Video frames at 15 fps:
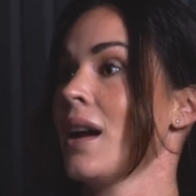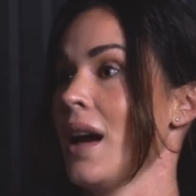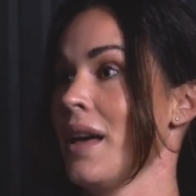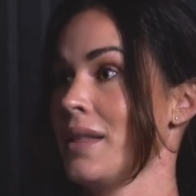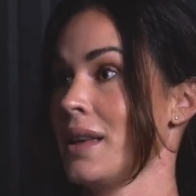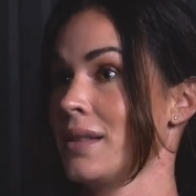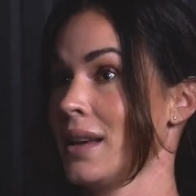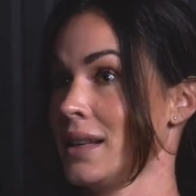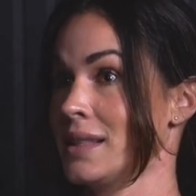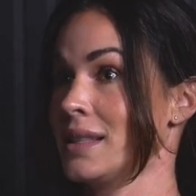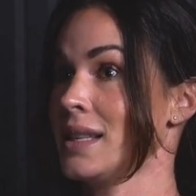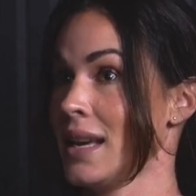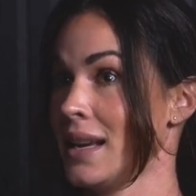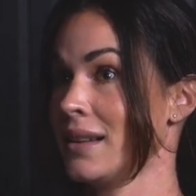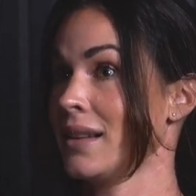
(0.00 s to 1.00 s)
And then let's
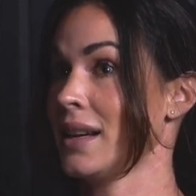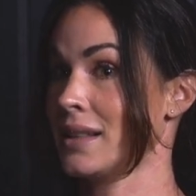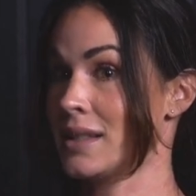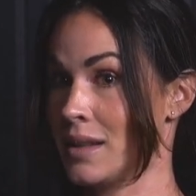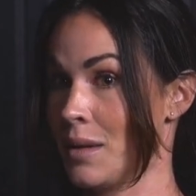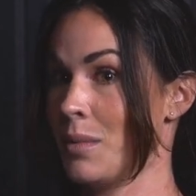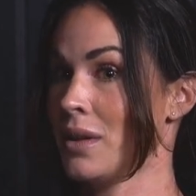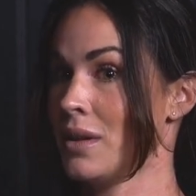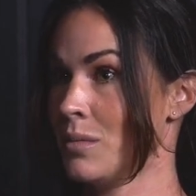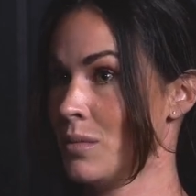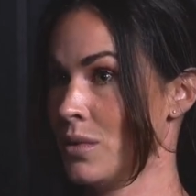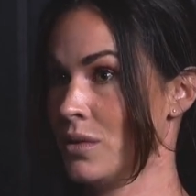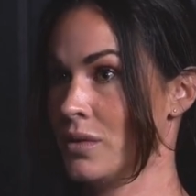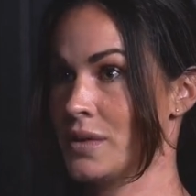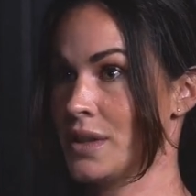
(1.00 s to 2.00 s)
take like some of the
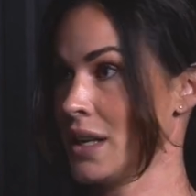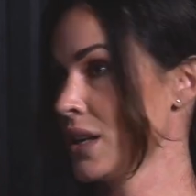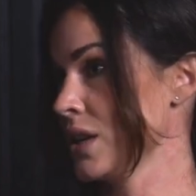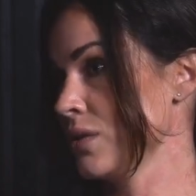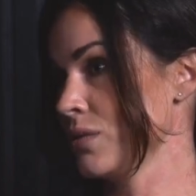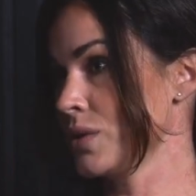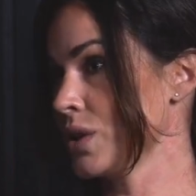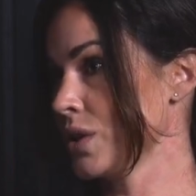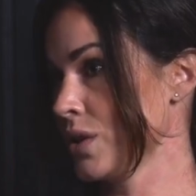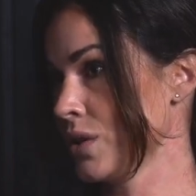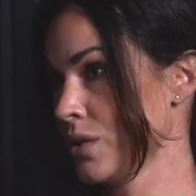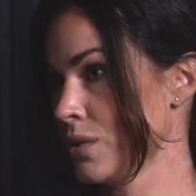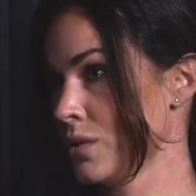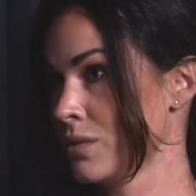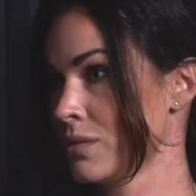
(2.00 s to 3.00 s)
moves that you
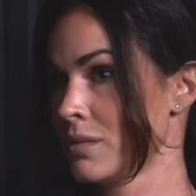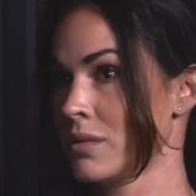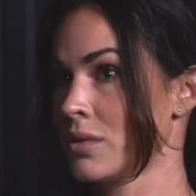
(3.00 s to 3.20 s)
do